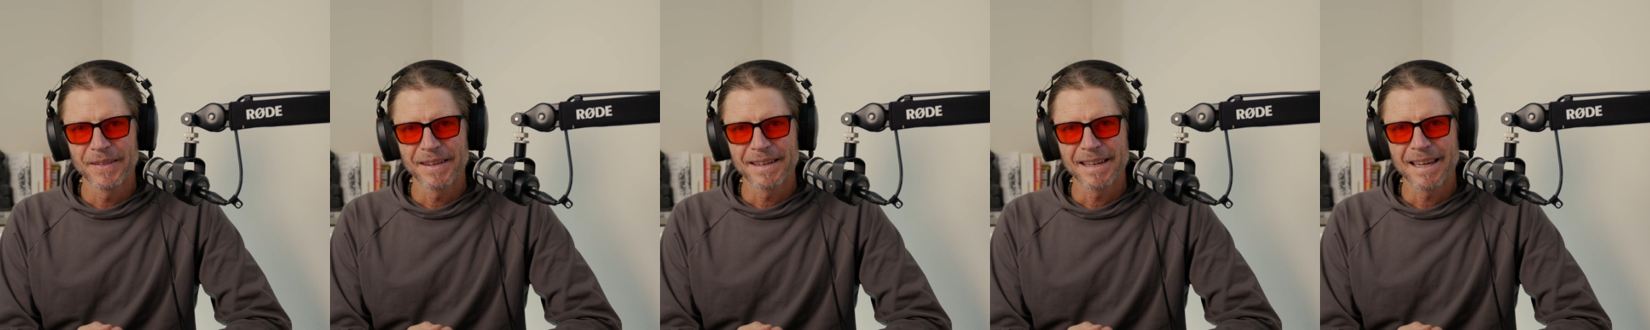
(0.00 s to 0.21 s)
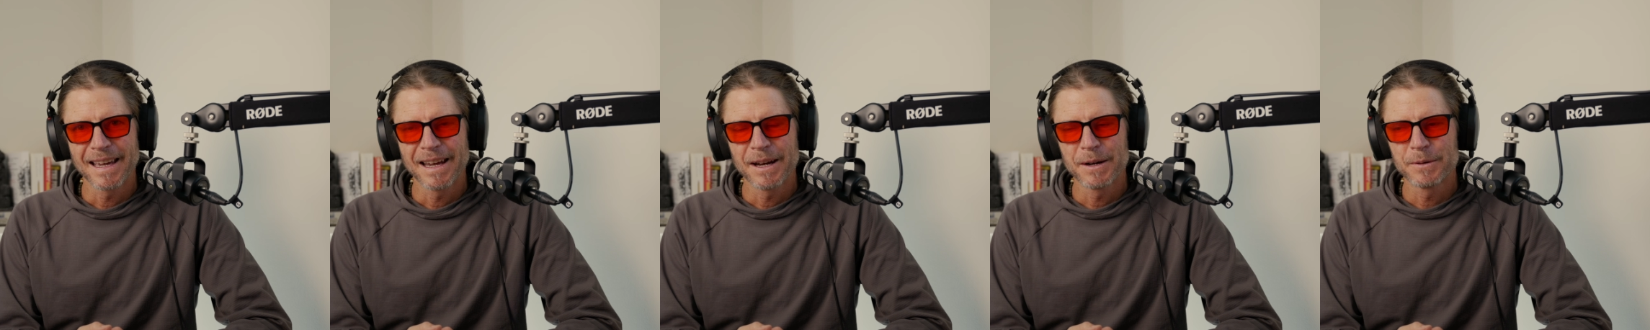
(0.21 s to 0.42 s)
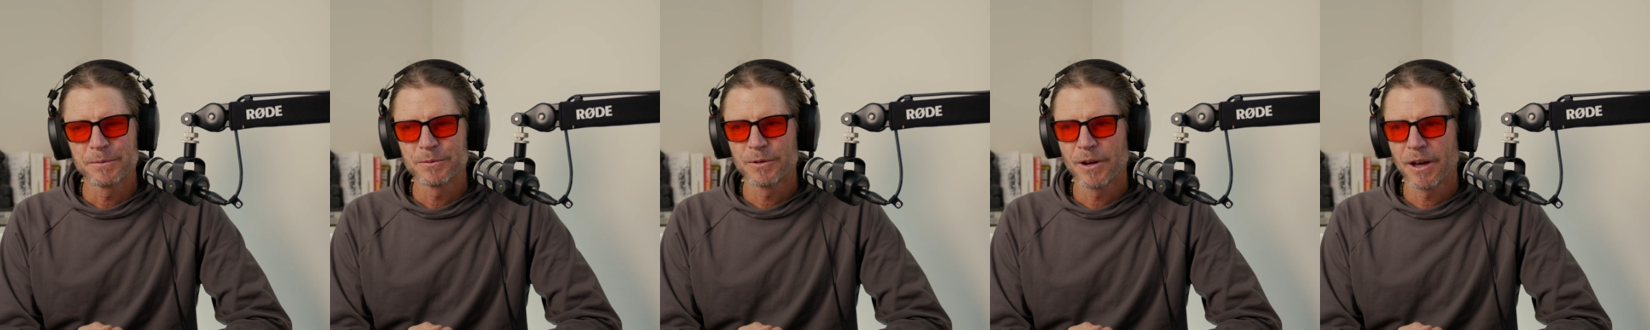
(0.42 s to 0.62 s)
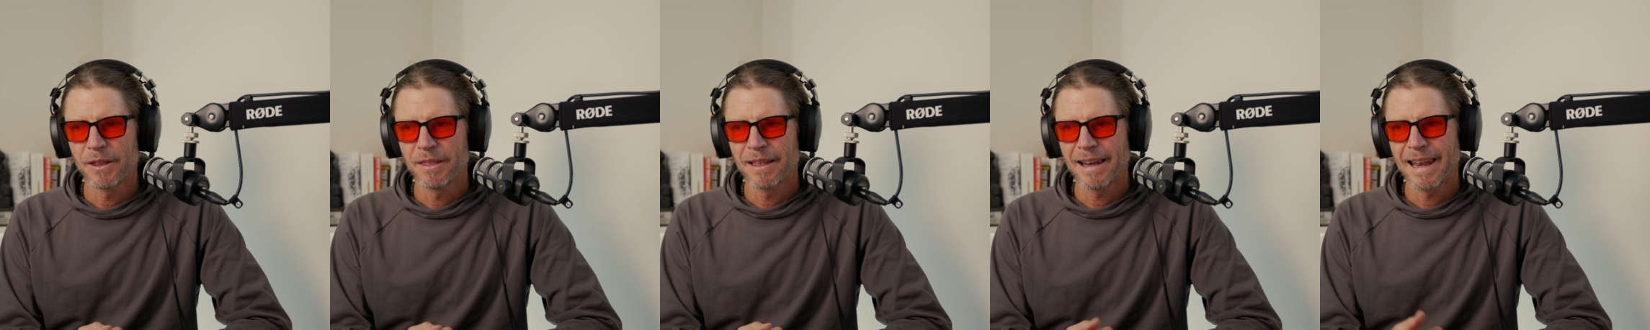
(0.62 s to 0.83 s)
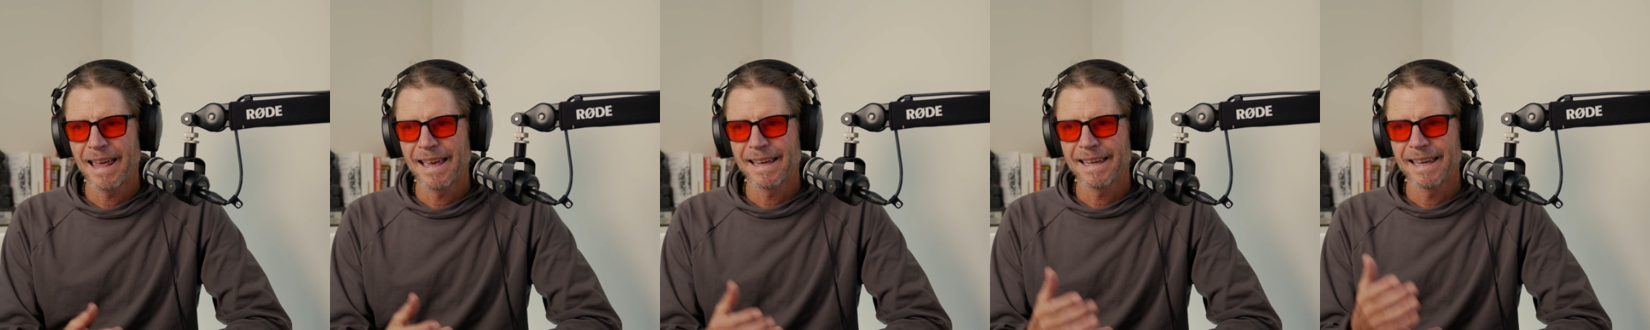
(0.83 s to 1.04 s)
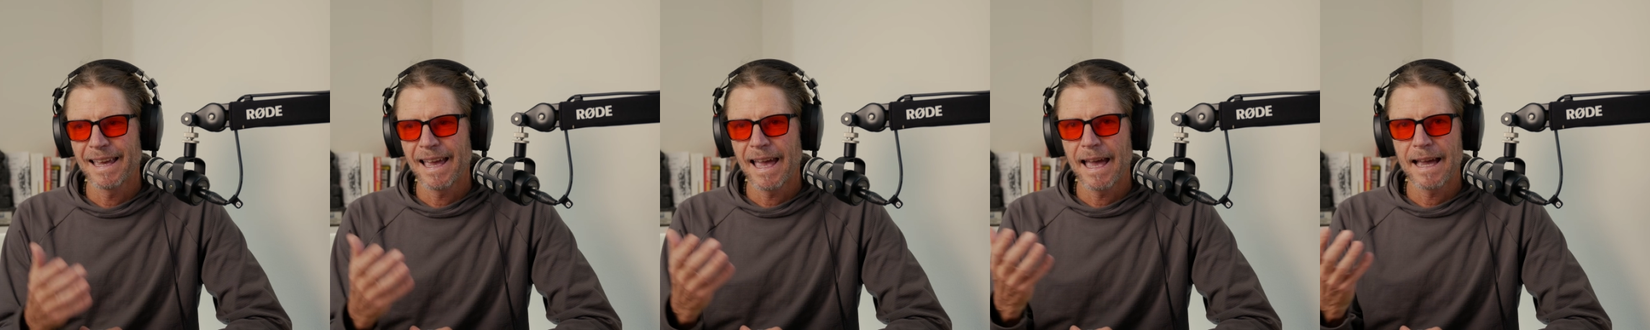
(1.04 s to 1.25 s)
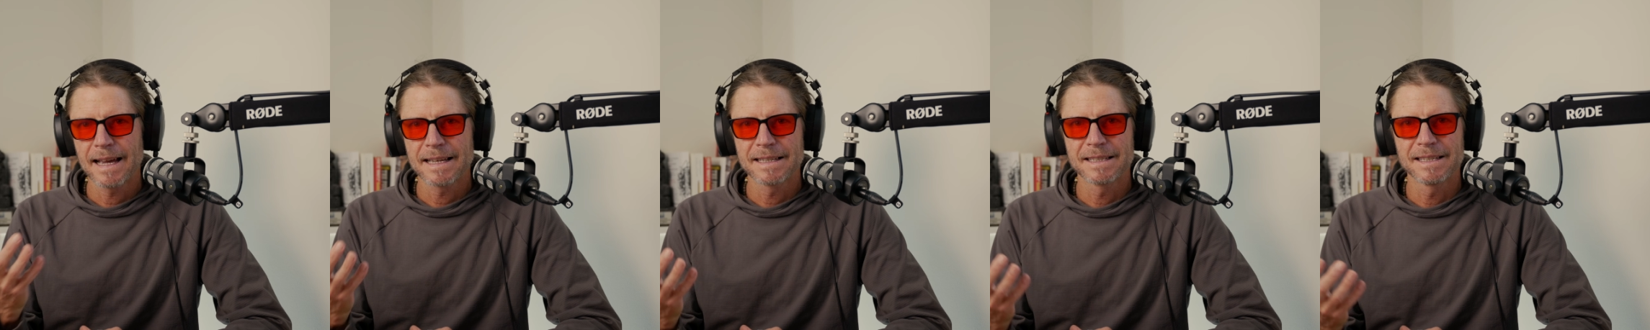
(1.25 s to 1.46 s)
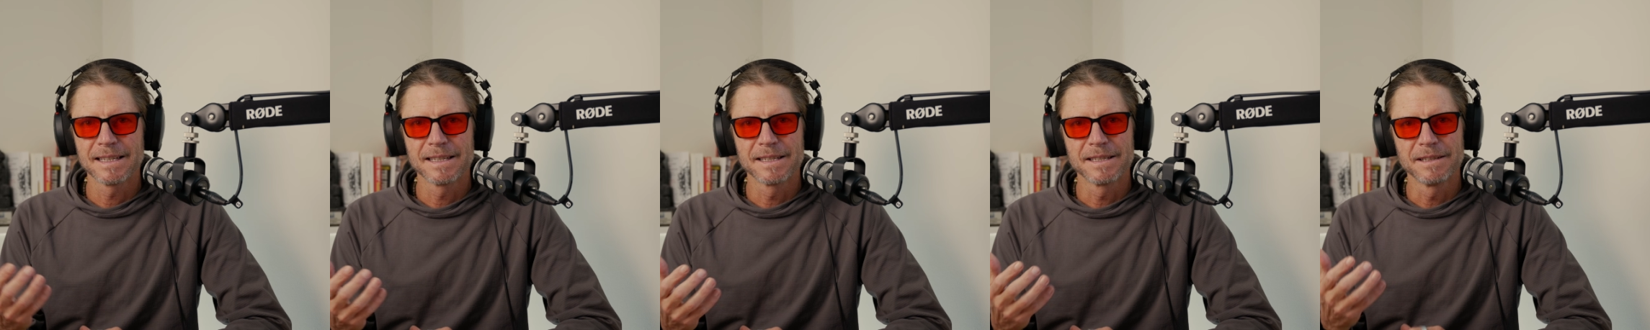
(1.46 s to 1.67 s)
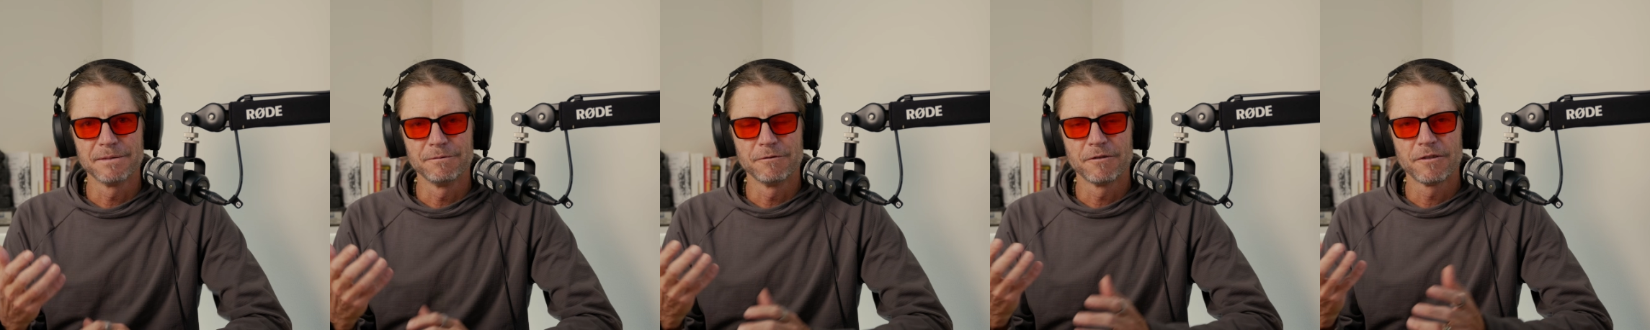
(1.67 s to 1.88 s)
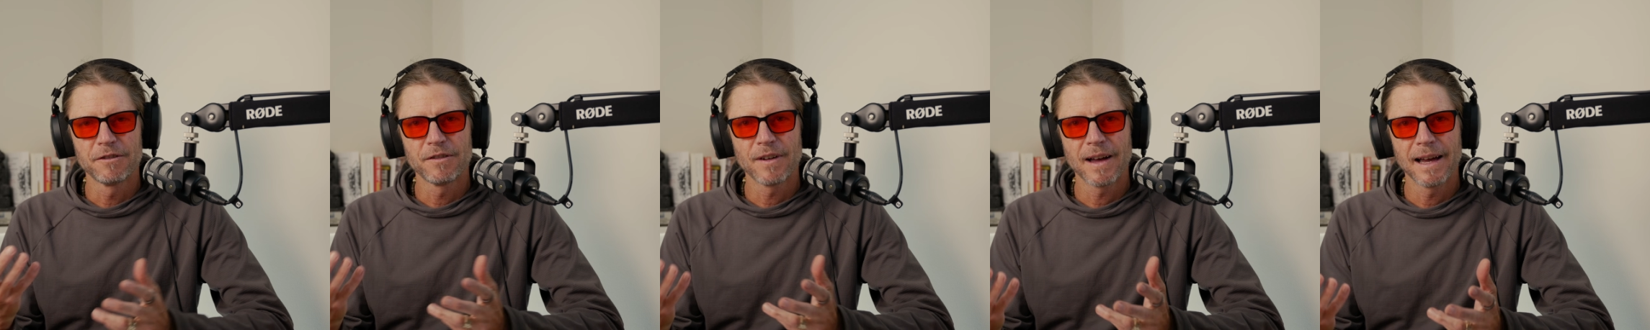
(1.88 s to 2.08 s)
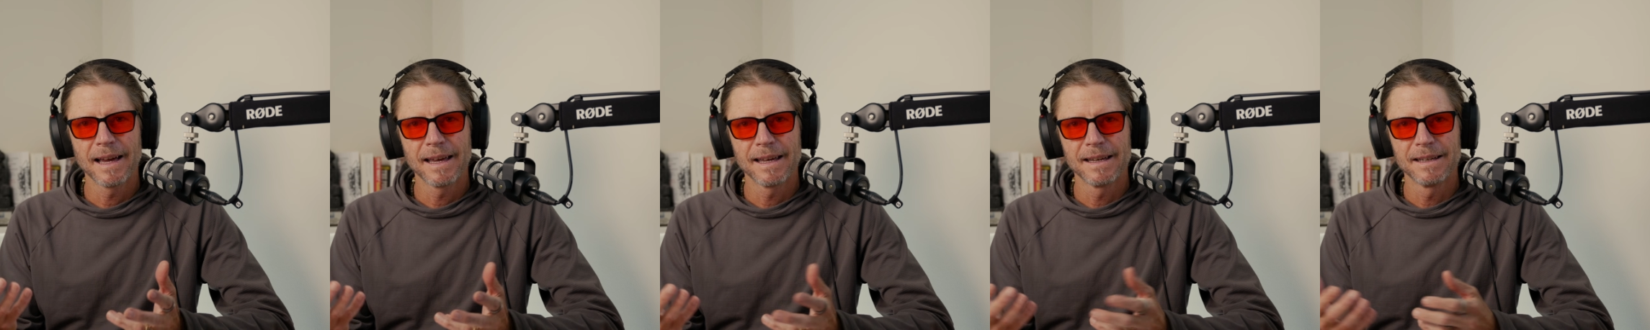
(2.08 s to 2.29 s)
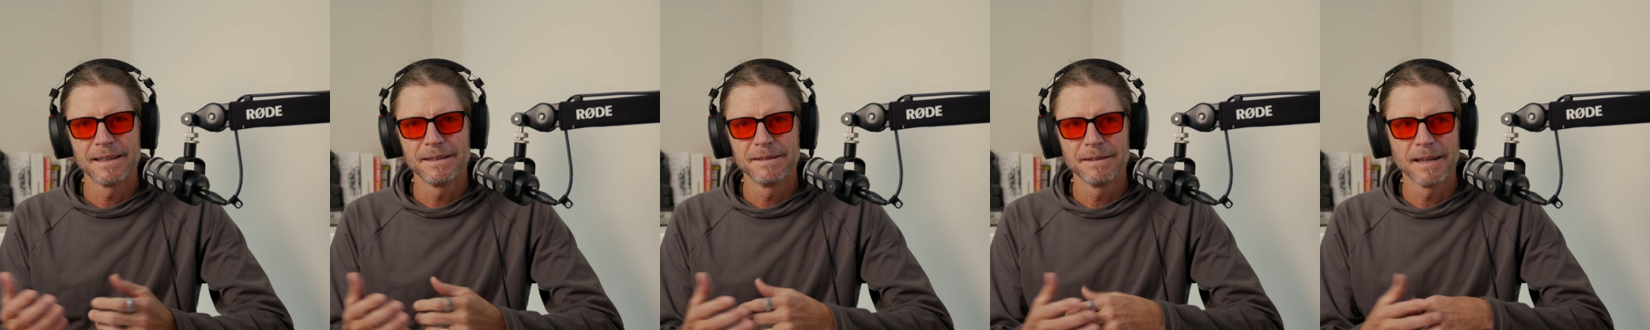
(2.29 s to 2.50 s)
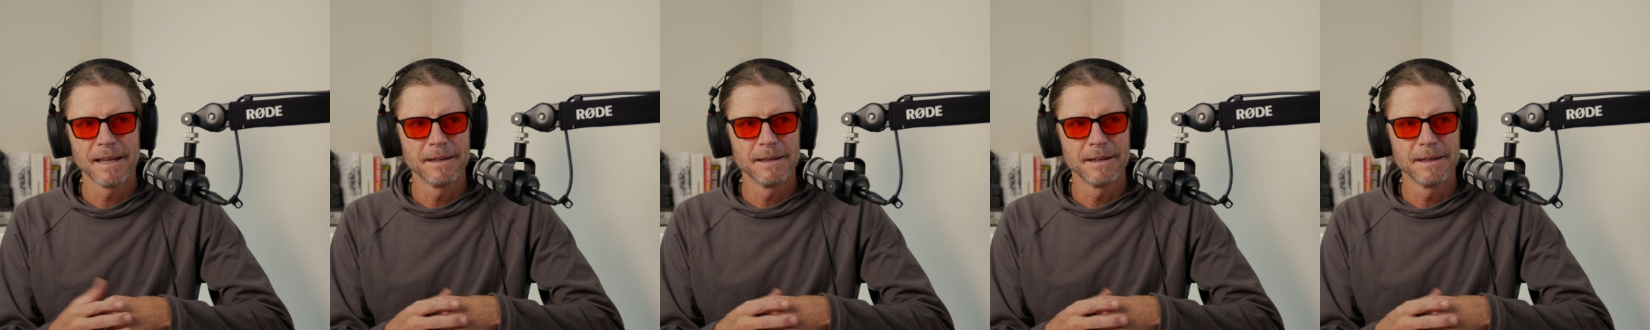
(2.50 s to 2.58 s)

okay, rather like axes and fire